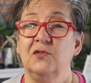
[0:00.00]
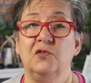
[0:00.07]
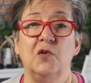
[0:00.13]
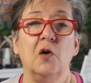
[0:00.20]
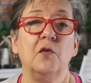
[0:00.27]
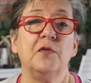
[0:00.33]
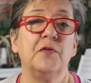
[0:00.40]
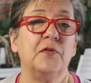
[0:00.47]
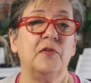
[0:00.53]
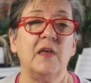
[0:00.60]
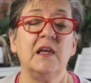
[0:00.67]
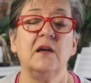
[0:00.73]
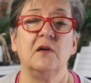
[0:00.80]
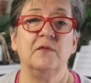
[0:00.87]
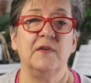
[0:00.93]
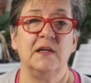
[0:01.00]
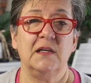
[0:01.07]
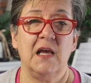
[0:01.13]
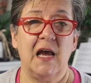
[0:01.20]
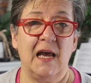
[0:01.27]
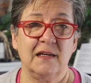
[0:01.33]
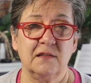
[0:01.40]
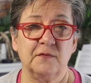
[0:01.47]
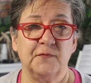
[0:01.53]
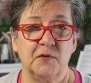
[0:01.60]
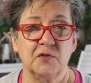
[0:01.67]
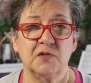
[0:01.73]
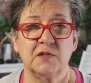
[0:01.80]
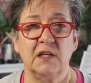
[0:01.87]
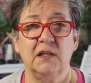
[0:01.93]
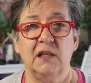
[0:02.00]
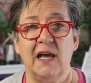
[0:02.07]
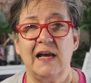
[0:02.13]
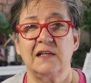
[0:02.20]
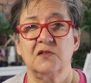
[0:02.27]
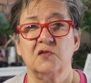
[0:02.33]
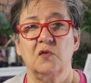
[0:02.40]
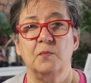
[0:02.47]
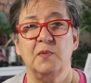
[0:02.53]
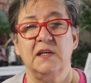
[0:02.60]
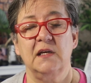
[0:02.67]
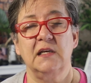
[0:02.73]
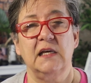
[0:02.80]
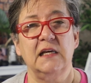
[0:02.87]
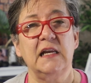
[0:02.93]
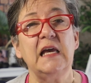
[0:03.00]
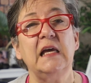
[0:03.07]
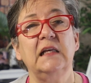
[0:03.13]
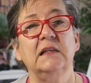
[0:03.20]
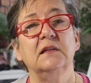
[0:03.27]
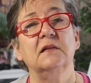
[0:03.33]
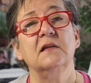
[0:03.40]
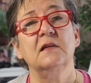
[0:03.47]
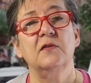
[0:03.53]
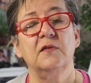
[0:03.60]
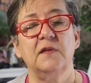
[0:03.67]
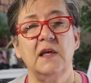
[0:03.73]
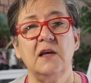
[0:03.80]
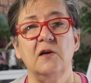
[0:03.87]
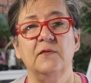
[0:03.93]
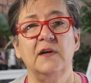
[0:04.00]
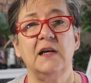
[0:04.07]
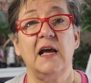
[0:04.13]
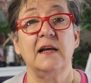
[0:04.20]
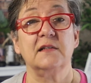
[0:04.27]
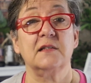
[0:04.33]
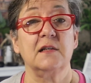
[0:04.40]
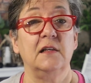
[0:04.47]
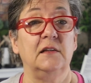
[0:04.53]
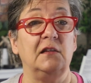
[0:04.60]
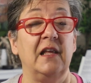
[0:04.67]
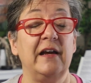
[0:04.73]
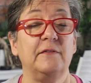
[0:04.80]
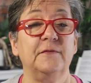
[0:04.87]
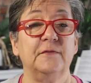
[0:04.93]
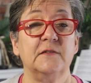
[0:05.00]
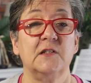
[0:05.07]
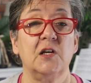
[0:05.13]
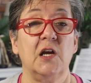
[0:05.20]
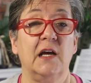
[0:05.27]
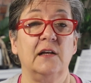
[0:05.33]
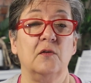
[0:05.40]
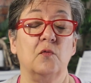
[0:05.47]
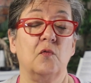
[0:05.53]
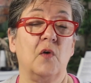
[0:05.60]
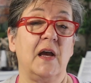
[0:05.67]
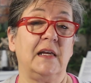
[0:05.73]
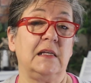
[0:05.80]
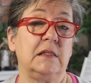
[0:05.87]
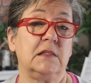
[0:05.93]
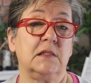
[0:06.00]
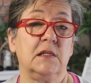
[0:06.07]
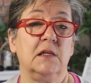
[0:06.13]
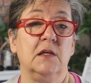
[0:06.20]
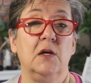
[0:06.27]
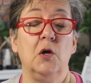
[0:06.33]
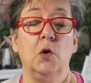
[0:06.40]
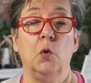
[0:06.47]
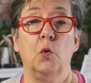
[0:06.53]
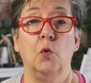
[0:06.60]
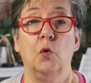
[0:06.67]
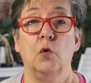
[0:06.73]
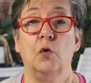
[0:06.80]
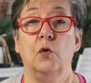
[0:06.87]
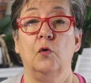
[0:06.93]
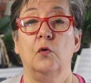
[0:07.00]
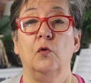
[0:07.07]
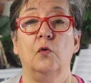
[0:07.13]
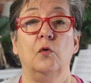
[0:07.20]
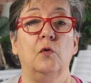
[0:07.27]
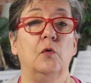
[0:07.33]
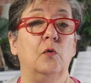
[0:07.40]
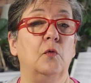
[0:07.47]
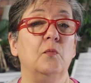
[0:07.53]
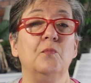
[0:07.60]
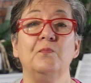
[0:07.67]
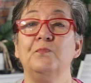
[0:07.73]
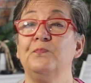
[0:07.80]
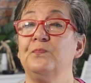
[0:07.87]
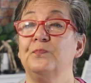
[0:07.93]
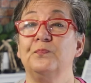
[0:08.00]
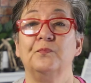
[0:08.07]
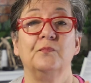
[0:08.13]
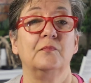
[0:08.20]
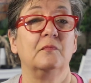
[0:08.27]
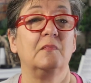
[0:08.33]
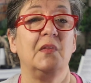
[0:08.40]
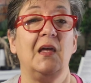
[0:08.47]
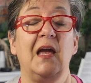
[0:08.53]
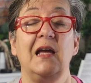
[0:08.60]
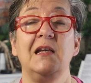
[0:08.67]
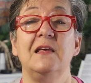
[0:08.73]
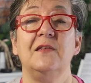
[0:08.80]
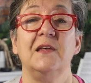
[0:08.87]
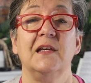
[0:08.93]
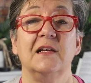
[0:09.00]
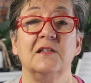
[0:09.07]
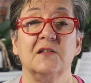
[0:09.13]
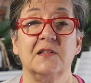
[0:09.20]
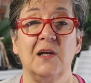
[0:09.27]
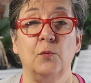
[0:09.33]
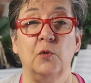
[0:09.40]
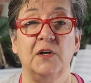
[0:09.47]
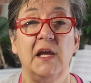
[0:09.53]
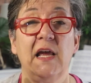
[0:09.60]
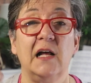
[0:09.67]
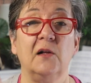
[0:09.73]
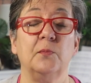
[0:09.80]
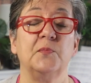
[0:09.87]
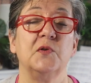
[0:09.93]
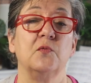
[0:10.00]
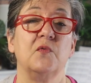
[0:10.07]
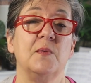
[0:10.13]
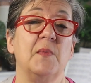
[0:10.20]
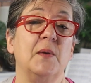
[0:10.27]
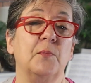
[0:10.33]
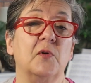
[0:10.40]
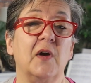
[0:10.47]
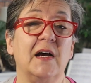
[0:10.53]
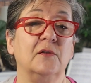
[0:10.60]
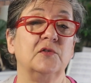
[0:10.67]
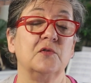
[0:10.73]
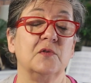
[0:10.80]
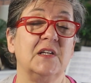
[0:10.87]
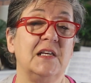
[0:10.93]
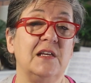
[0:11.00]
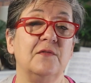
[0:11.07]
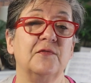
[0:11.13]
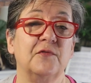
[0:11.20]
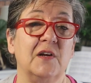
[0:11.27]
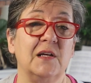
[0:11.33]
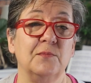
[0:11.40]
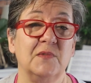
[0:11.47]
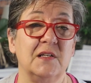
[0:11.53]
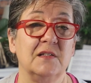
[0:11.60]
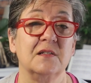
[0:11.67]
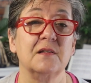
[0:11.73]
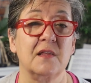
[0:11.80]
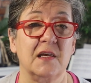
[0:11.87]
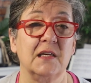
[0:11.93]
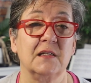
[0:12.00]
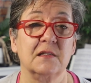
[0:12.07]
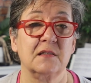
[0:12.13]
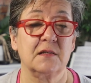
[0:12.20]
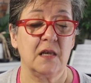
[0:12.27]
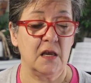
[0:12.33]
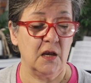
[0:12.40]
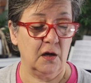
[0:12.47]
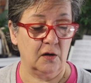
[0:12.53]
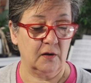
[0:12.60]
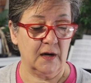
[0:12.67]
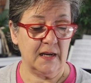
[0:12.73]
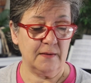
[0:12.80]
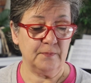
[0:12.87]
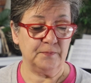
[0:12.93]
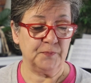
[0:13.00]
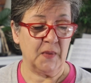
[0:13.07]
Don't think of it as first and last or beginning and end. Think of it as left and right or anything else that would help you remember how to keyframe these things. All right?